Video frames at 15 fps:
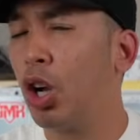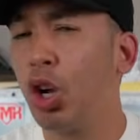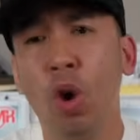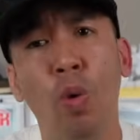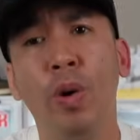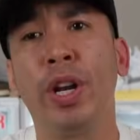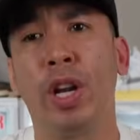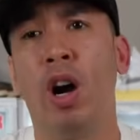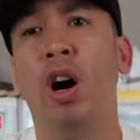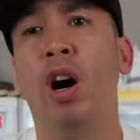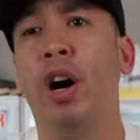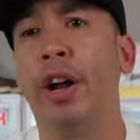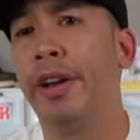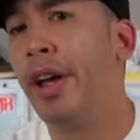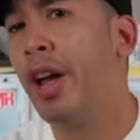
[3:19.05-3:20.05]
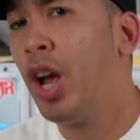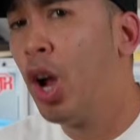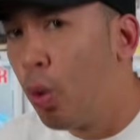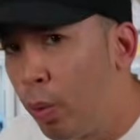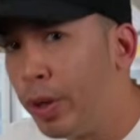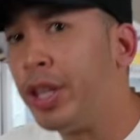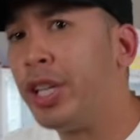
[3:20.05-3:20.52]
going on
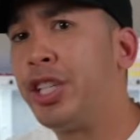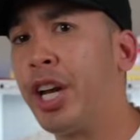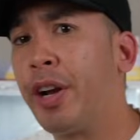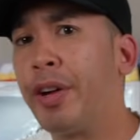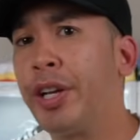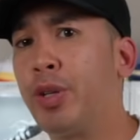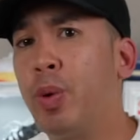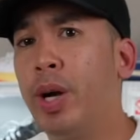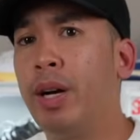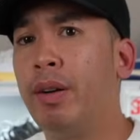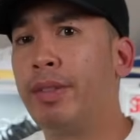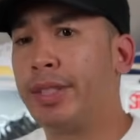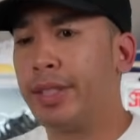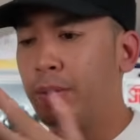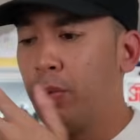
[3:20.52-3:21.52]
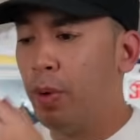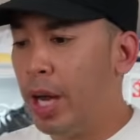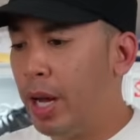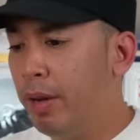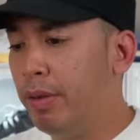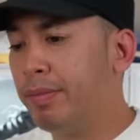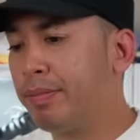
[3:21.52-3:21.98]
with the Cherry twelves.
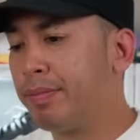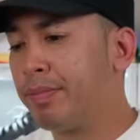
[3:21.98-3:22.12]
Well,